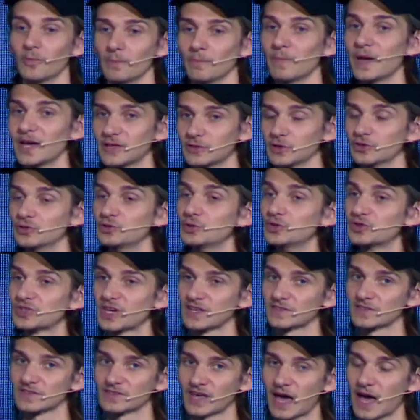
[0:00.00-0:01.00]
make those use
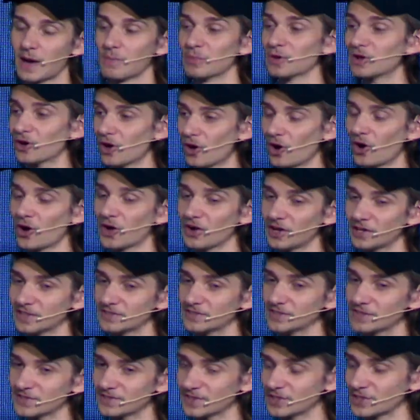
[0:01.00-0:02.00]
cases happen on
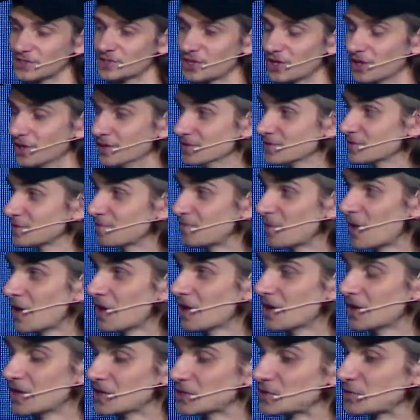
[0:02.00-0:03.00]
existing chains.
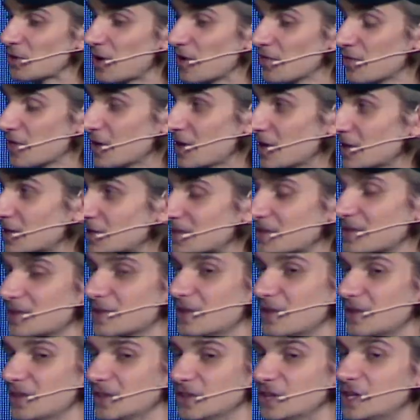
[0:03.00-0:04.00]
So I think
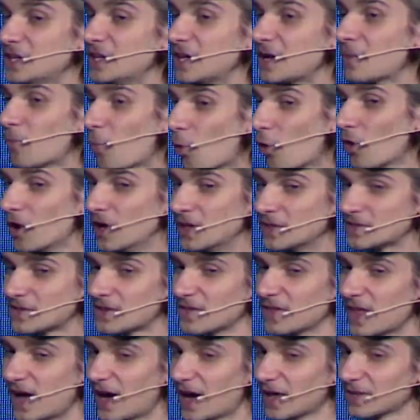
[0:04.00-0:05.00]
leaning more
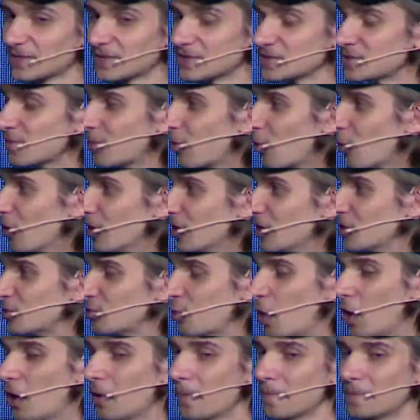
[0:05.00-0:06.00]
into that is important
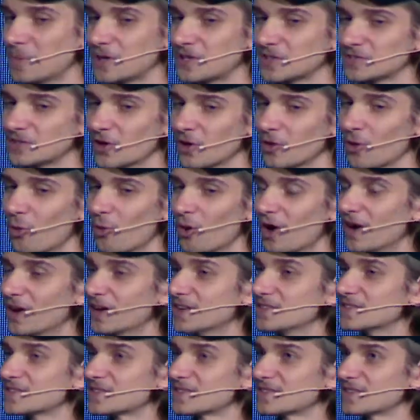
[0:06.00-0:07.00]
as well, because
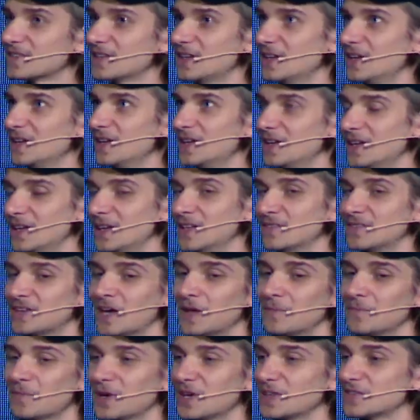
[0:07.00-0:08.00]
otherwise,
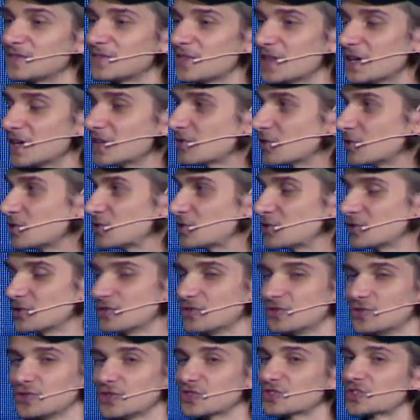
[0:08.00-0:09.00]
intent-based things are
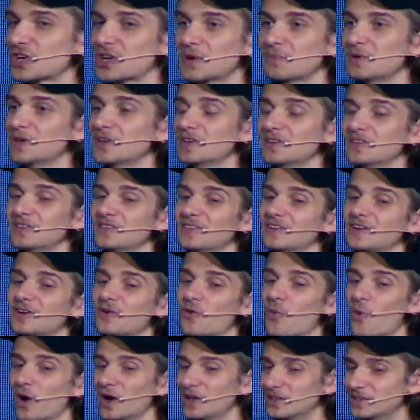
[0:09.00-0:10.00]
just going to be
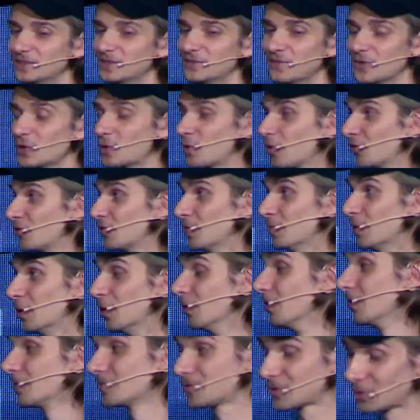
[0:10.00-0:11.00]
quite difficult to
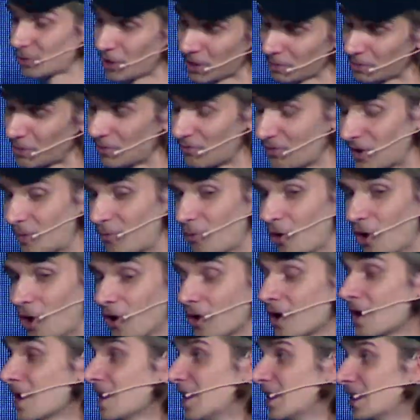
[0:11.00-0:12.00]
build, correct me if I'm
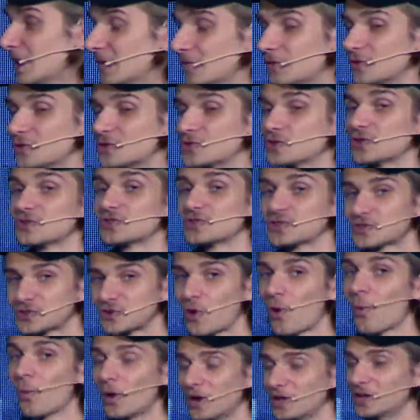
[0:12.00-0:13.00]
wrong, if there's just
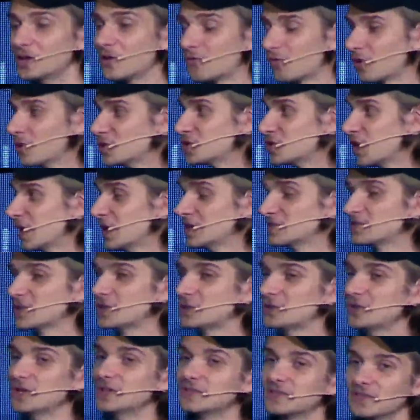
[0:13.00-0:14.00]
so many different chains
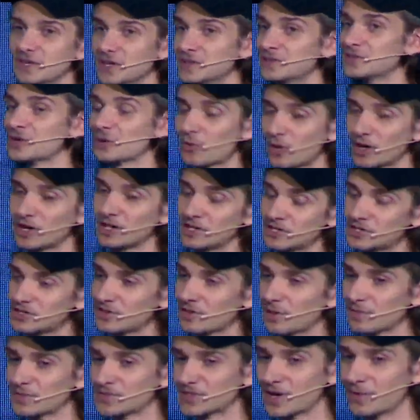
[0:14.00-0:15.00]
that you need to integrate each
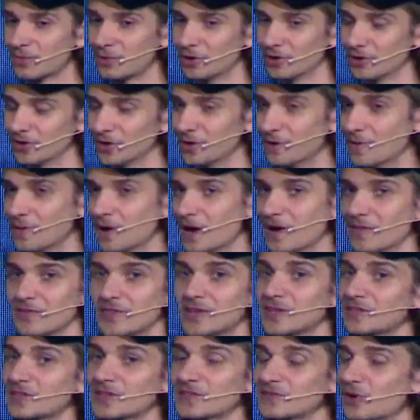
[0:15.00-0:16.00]
of them separately. I
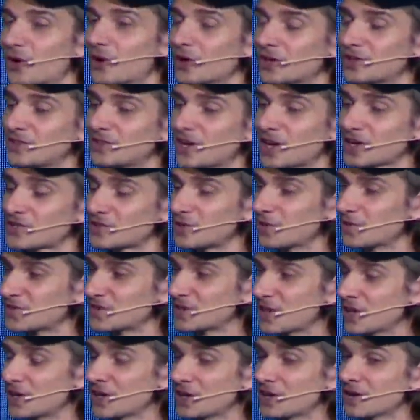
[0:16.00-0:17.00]
think this architecture of
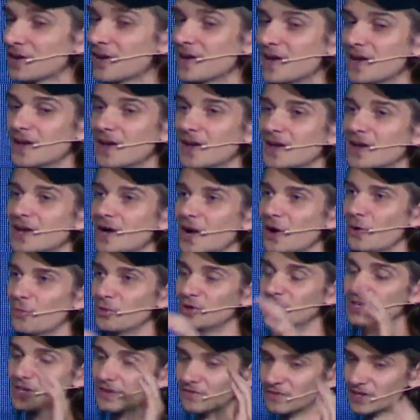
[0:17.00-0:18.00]
saying
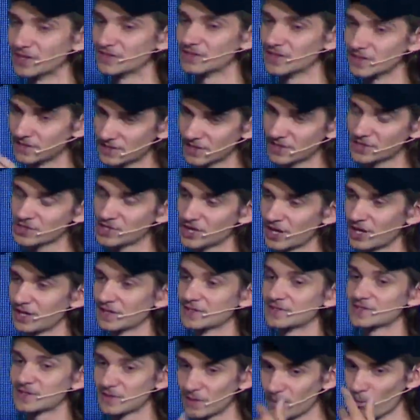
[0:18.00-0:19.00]
we give existing
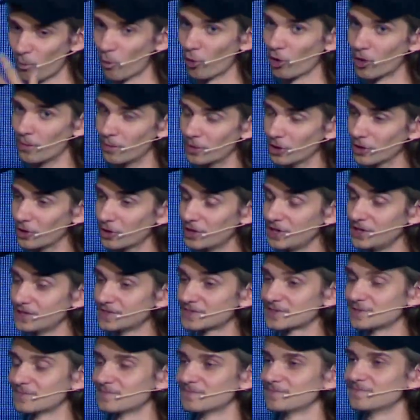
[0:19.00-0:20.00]
chains more
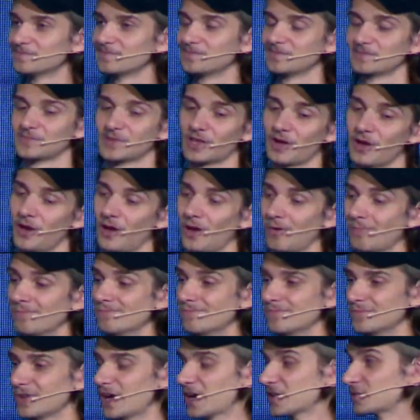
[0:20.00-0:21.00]
abilities
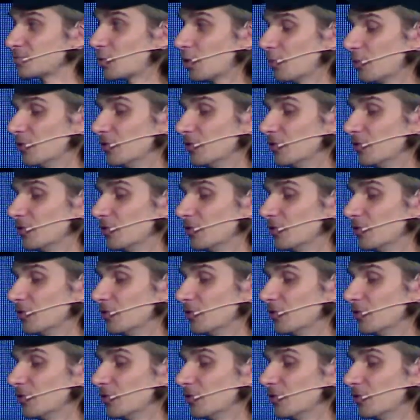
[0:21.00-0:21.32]
has more